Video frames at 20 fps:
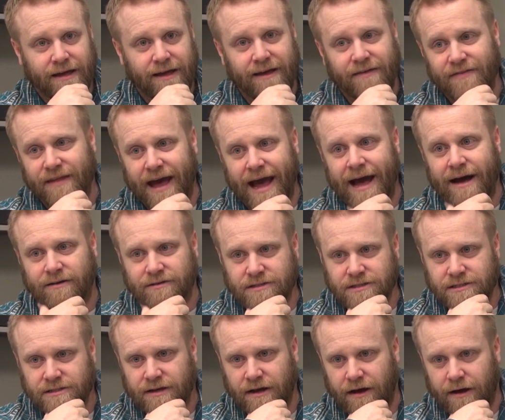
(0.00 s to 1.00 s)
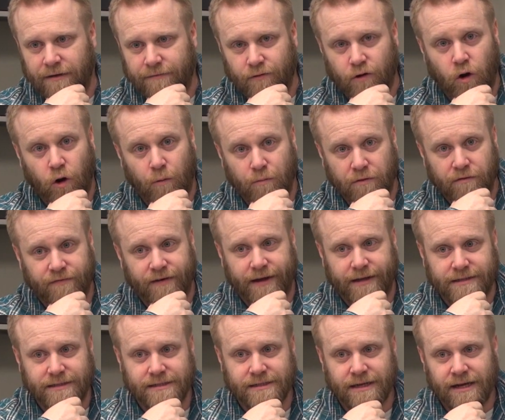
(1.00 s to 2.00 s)
in the house for home
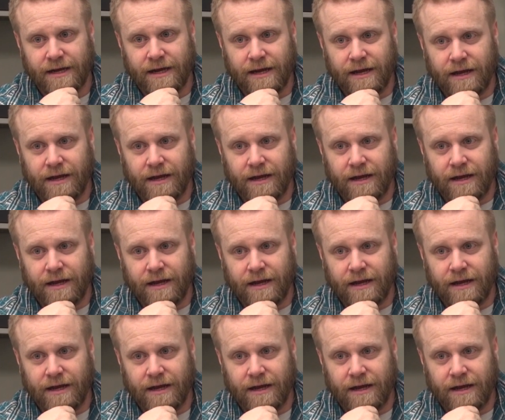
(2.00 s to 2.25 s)
defense.